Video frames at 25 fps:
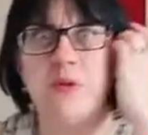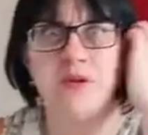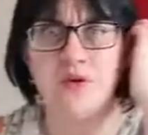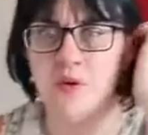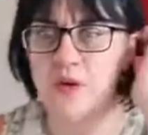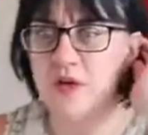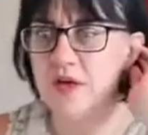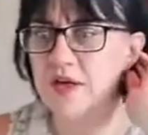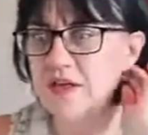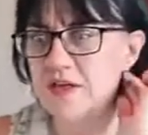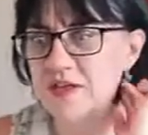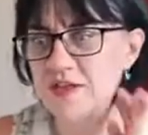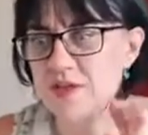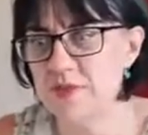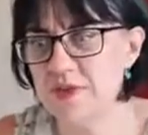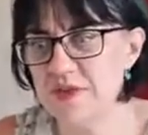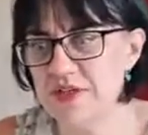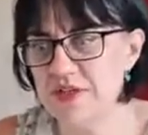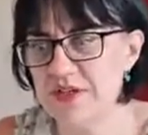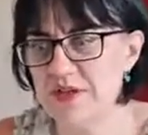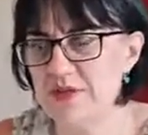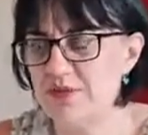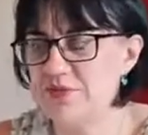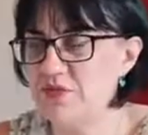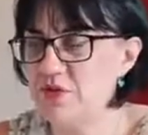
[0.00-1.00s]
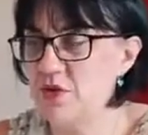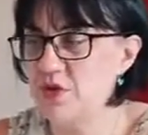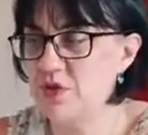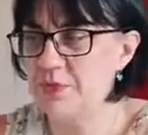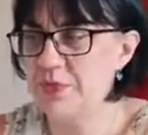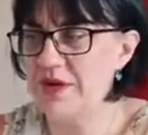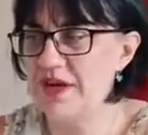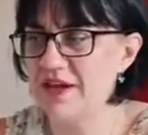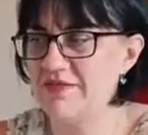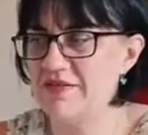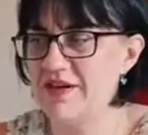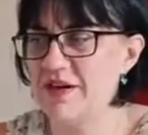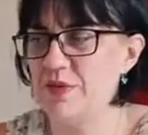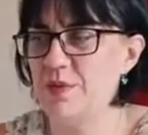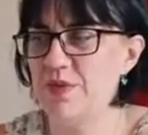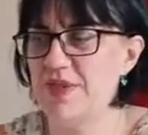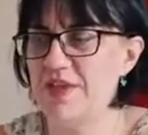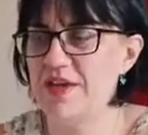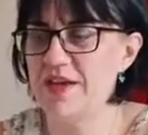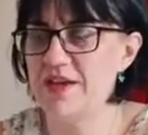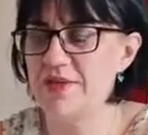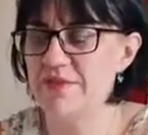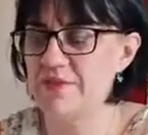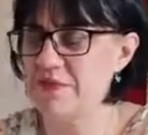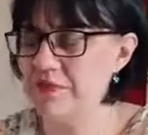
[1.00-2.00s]
that'd be quite nice, wouldn't it? You could play around
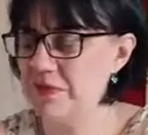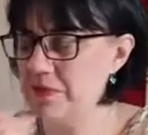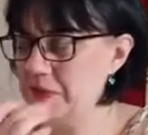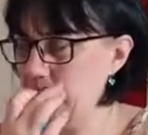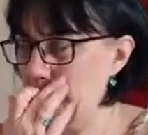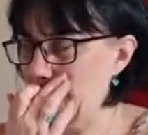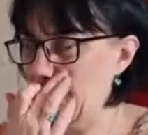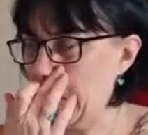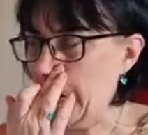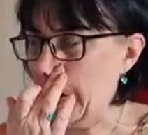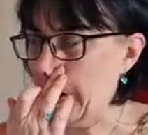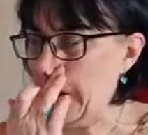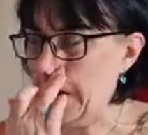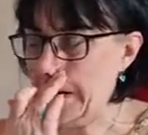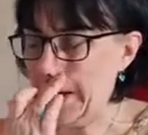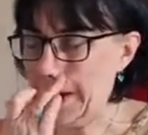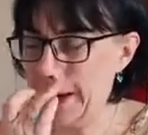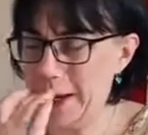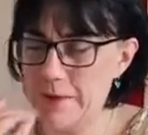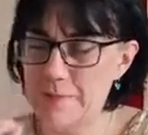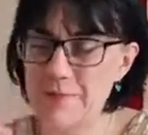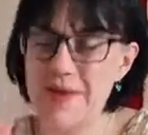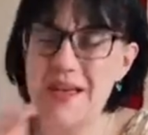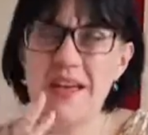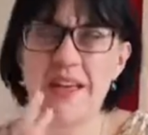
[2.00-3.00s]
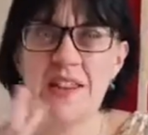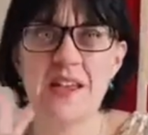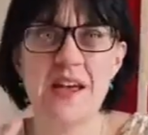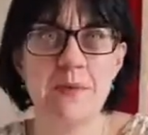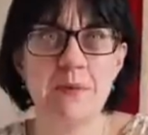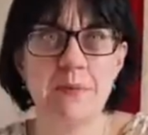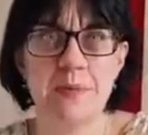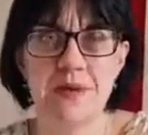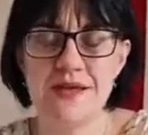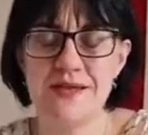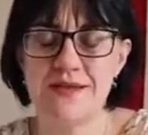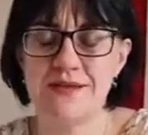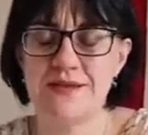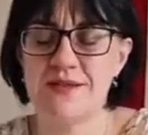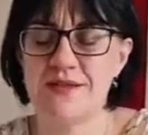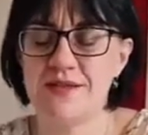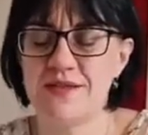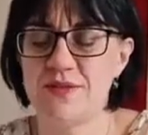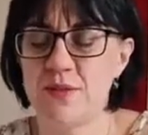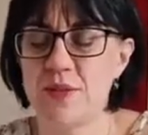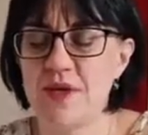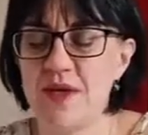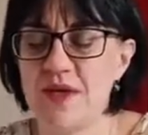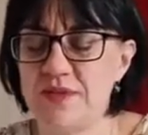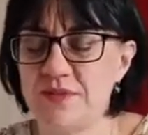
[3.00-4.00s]
with that. Make that
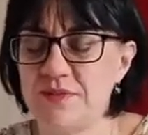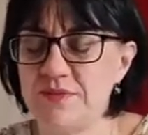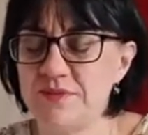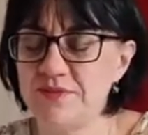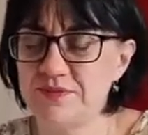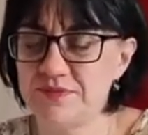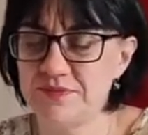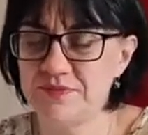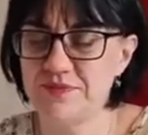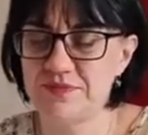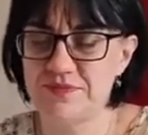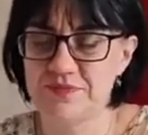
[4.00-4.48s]
pieced as well.